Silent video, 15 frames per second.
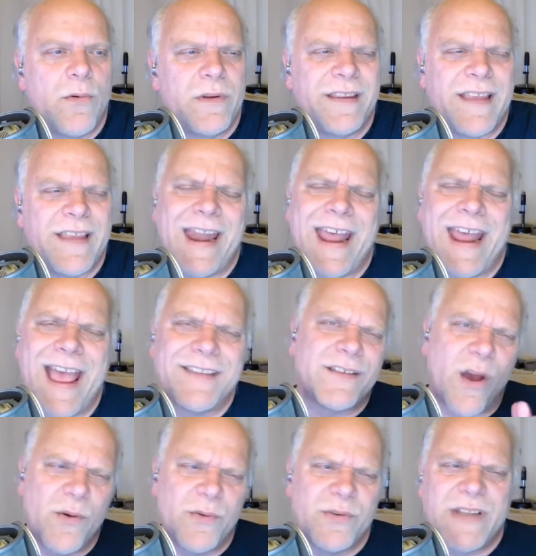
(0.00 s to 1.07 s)
It kind of has its
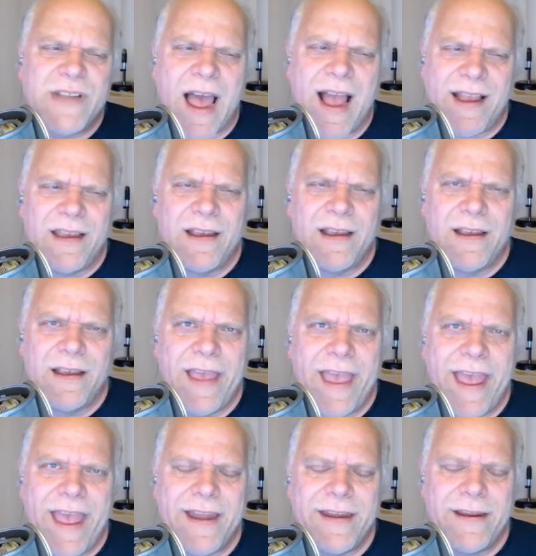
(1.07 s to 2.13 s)
own dock,
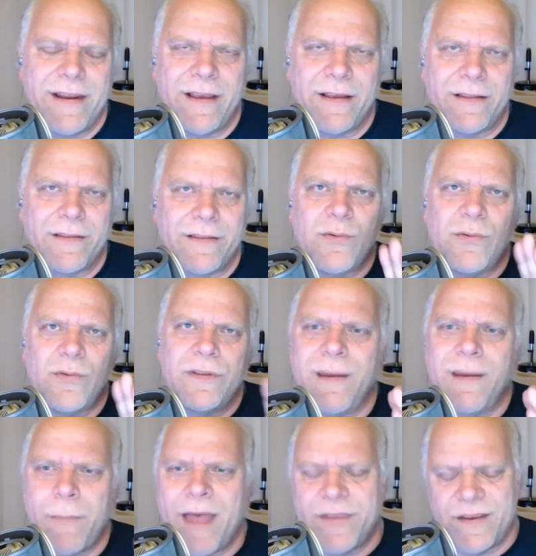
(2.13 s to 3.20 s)
and the the cool
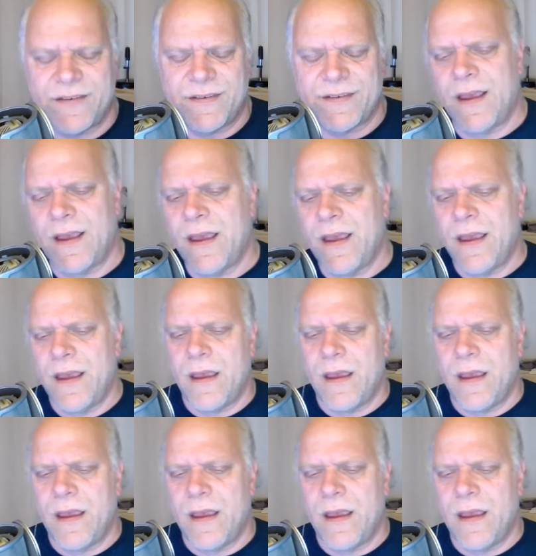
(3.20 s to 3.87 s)
thing about this,